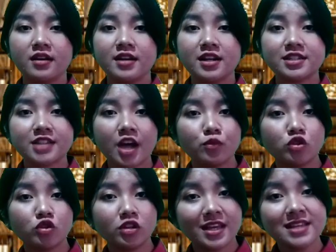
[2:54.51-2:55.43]
their time
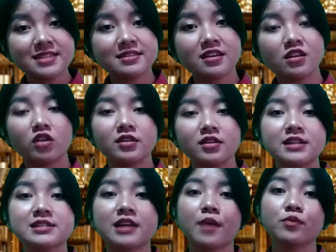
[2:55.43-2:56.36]
to listen or
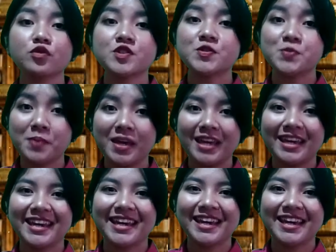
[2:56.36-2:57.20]
their time to speak.